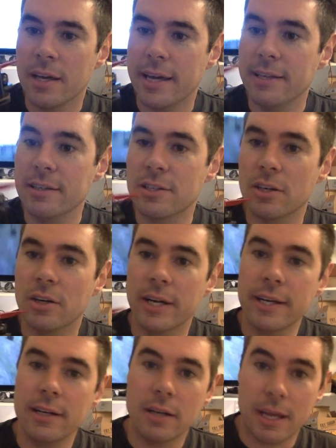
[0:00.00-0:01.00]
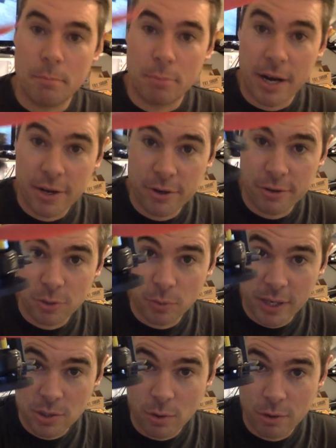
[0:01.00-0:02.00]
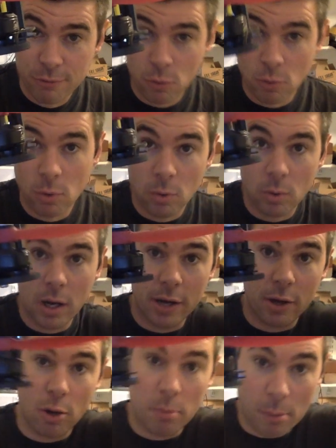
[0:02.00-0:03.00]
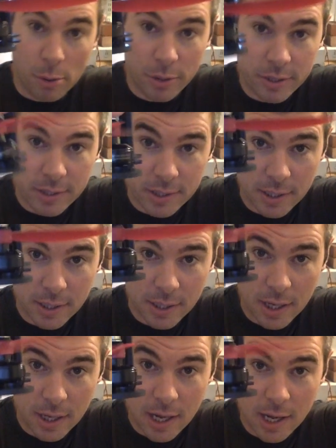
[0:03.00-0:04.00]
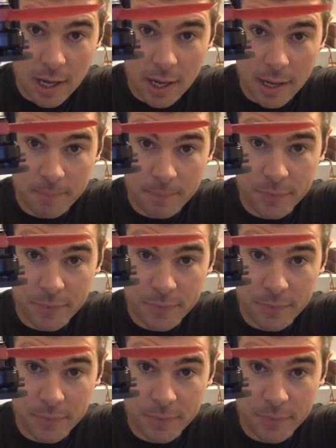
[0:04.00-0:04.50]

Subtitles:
Inside, okay, brand new 2204 Cobra motors. I'm